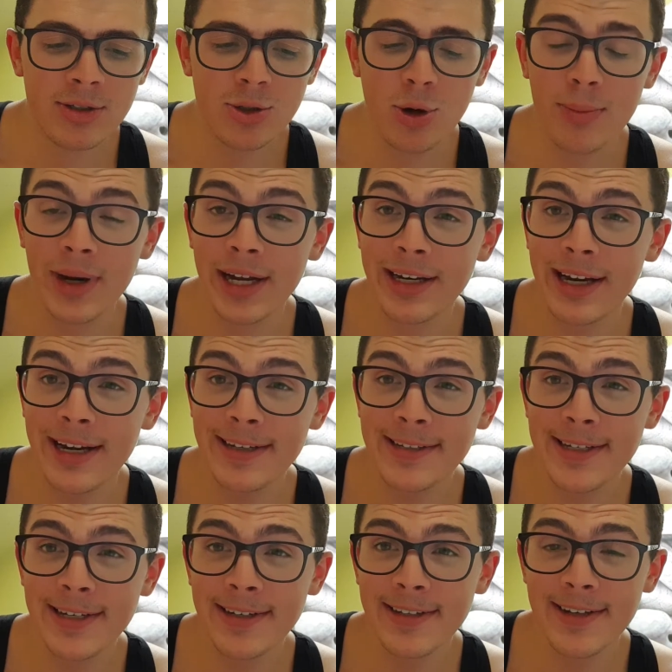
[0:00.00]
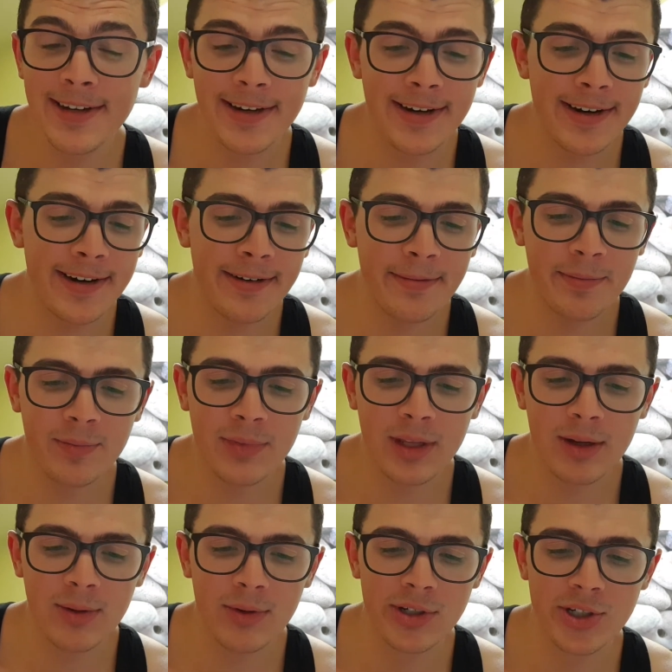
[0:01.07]
So my 19th car
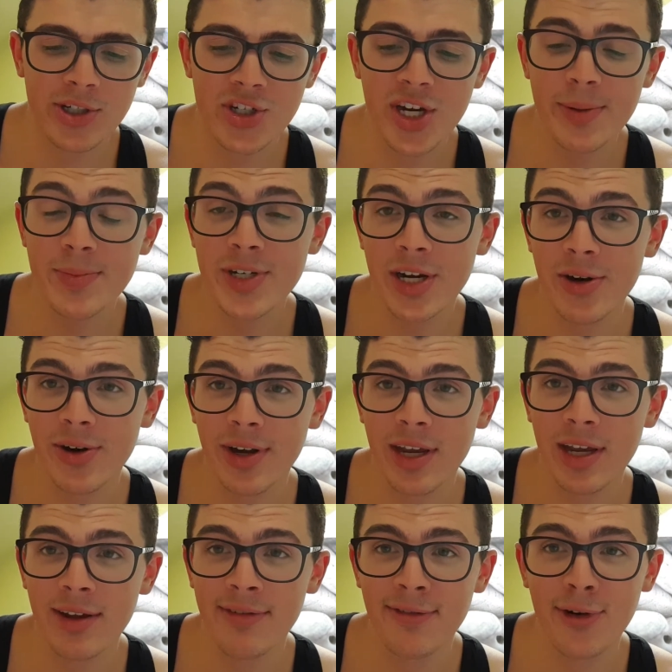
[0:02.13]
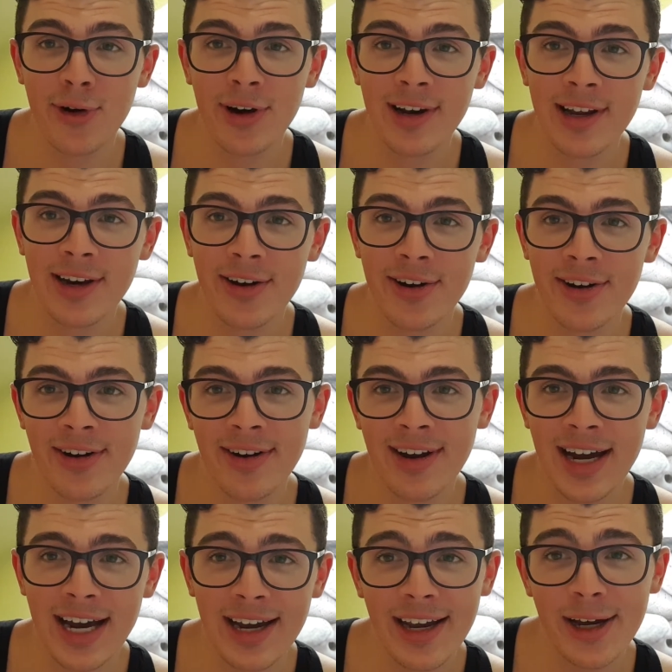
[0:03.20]
was a Jeep Cherokee 4-liter
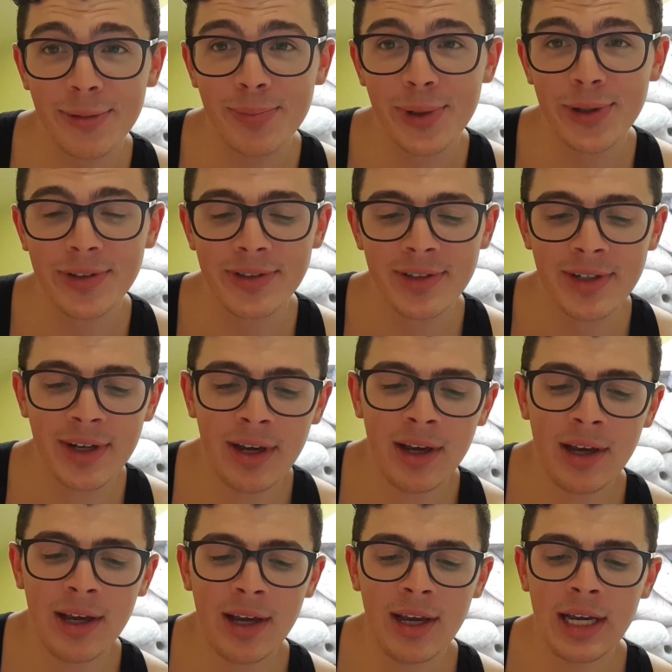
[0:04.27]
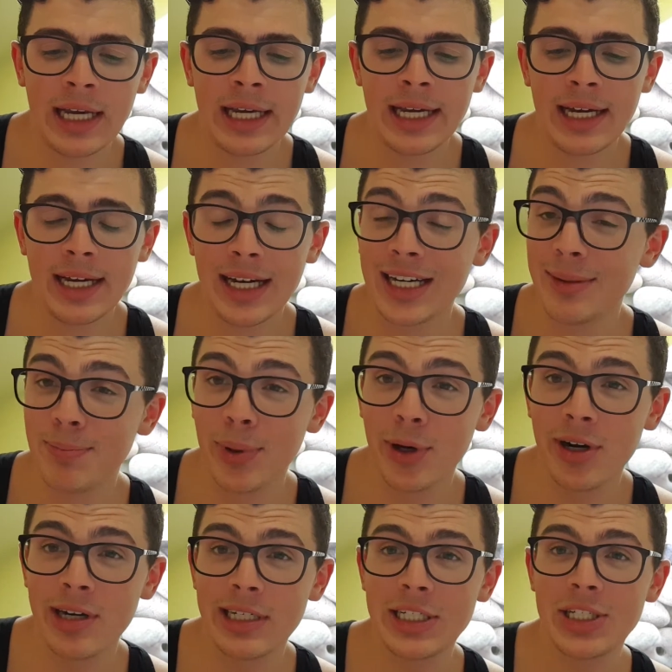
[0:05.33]
high output. I
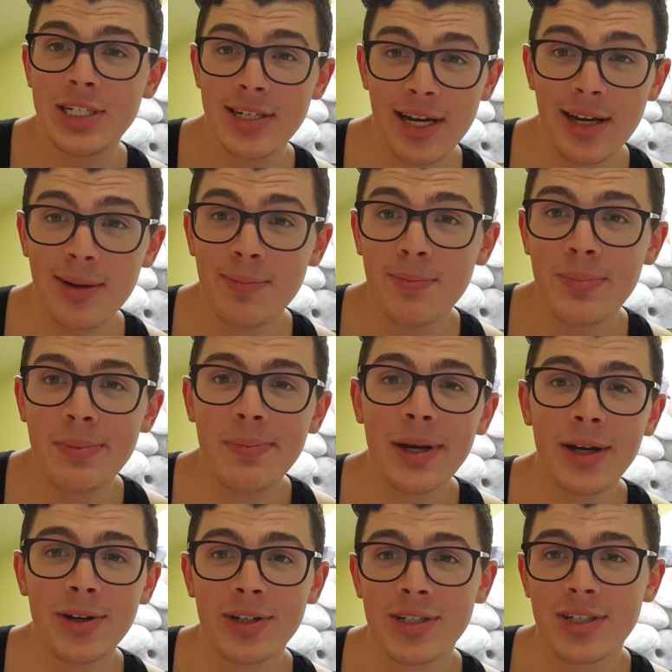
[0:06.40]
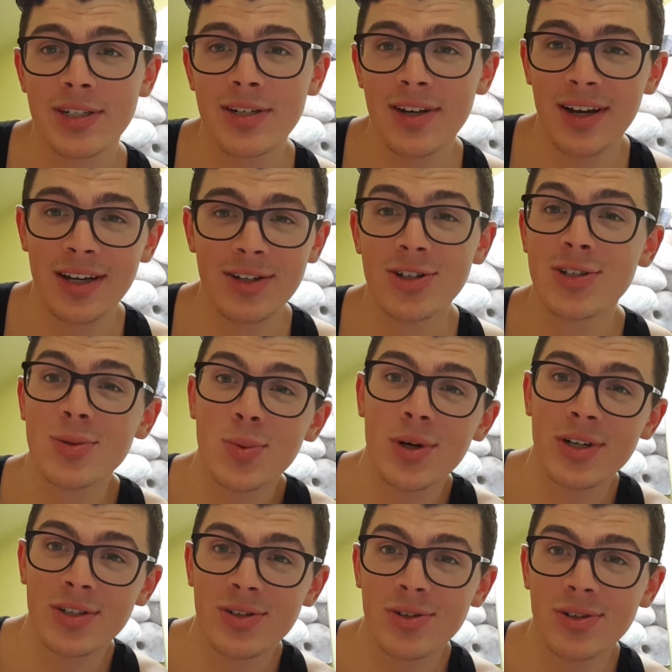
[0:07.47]
bought it cheap because I just
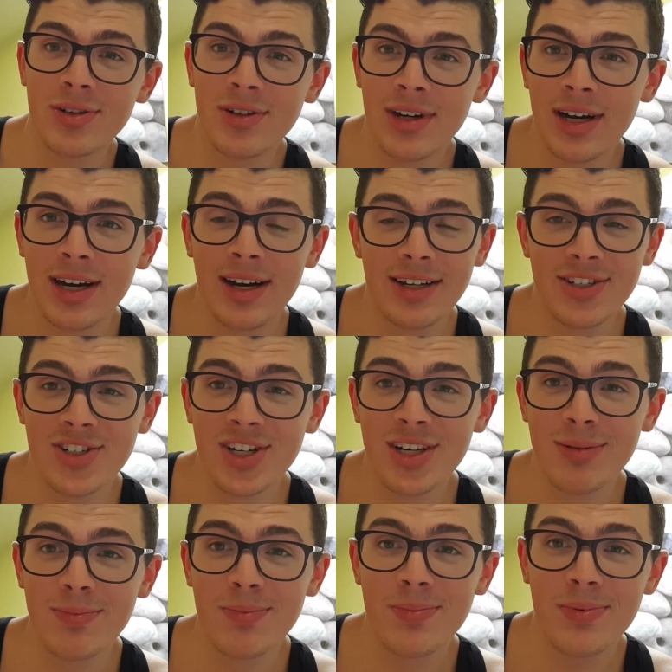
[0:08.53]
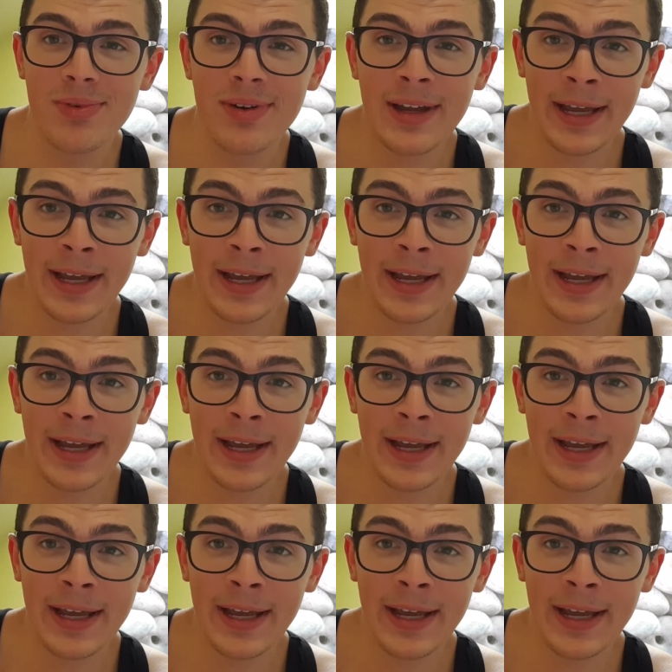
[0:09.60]
wanted to cheap